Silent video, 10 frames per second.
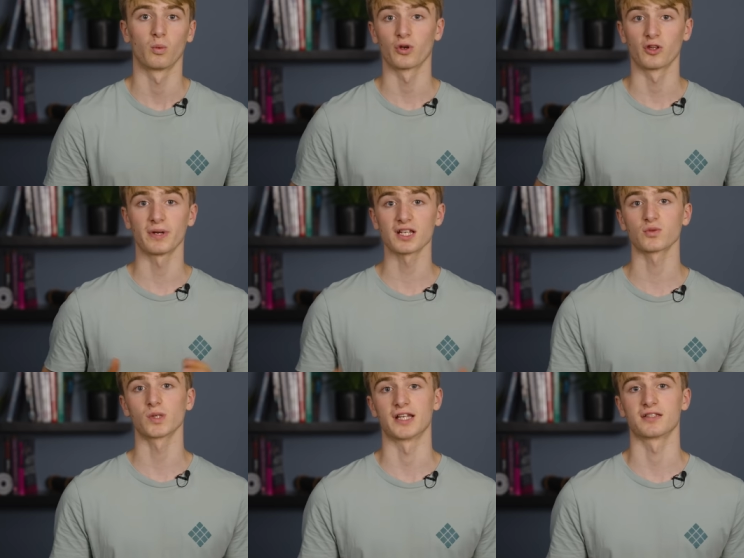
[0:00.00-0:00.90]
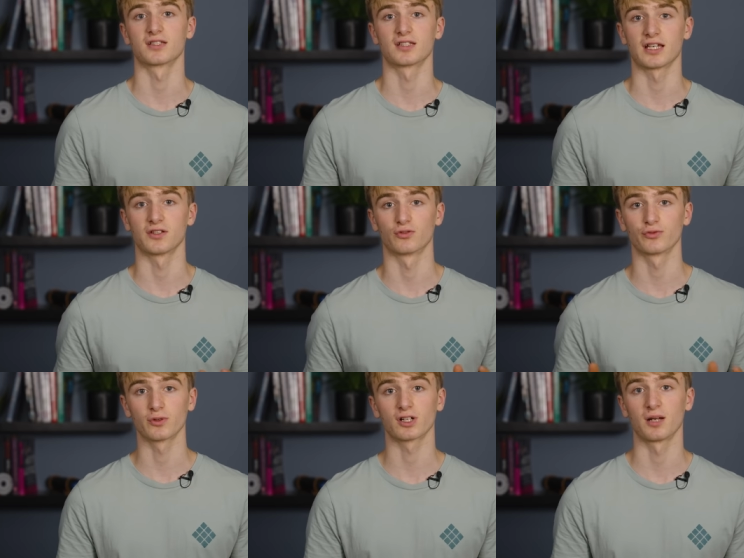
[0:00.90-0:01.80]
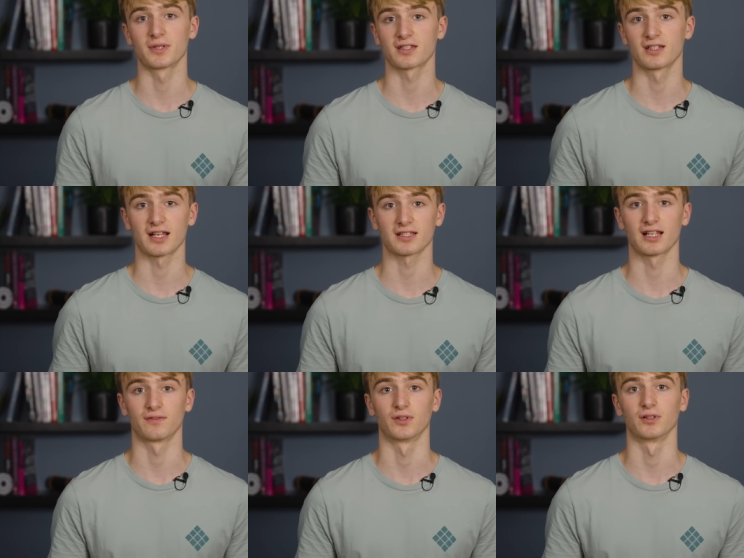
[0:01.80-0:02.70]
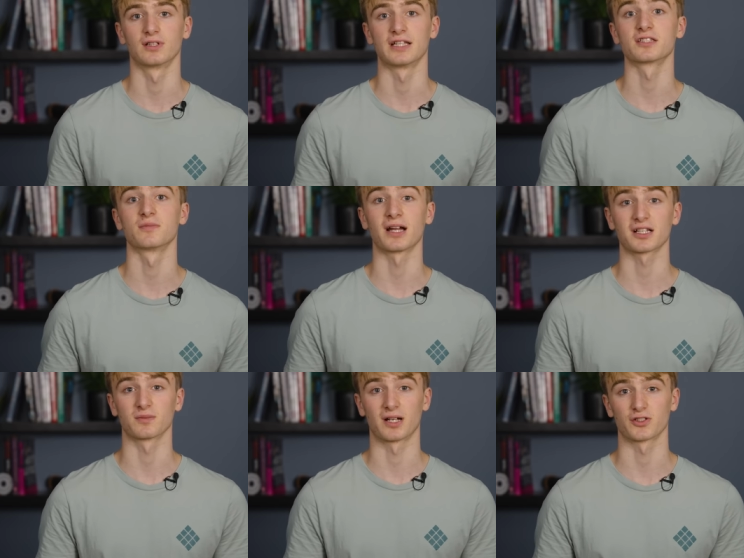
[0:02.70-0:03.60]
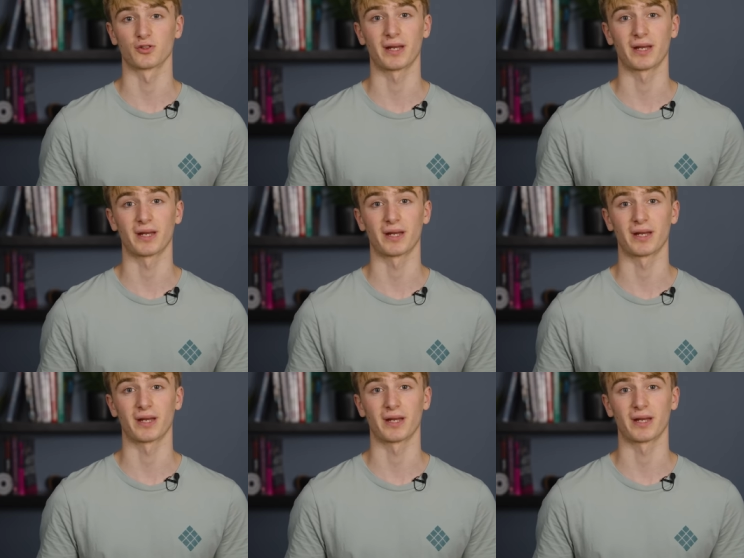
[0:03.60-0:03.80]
One of the best ways to take your route climbing to the next level is to maximise your